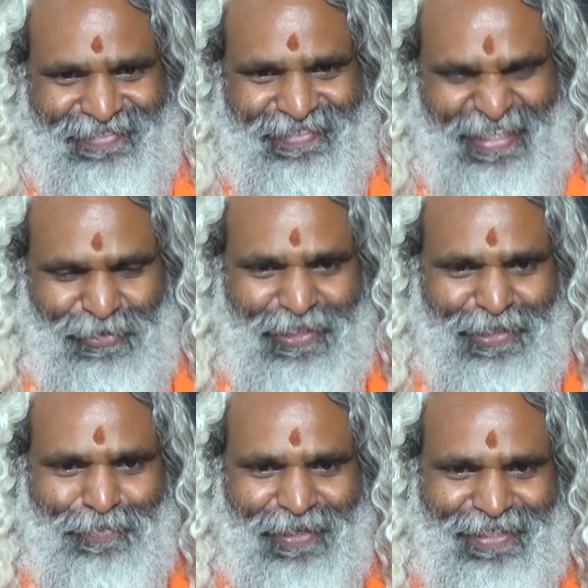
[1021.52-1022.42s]
Can you see
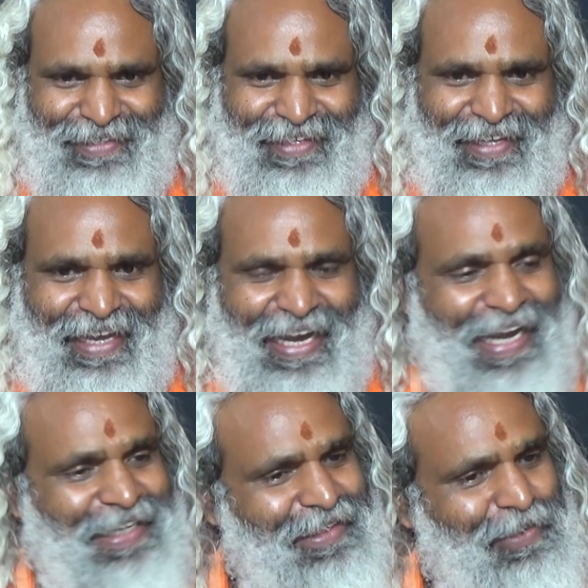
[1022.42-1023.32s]
this point?
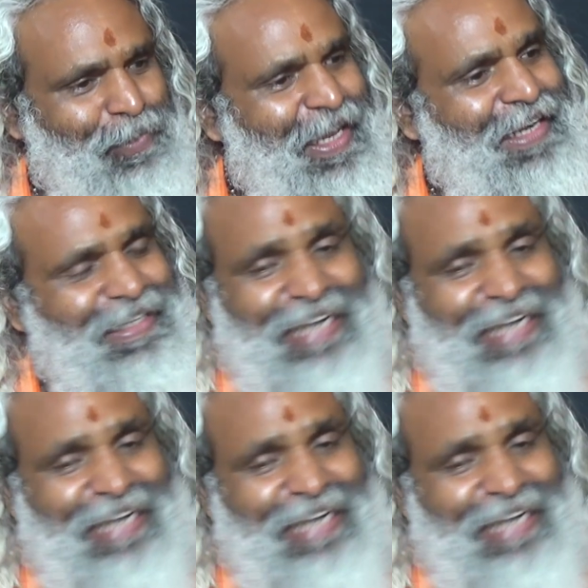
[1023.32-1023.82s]
Either we are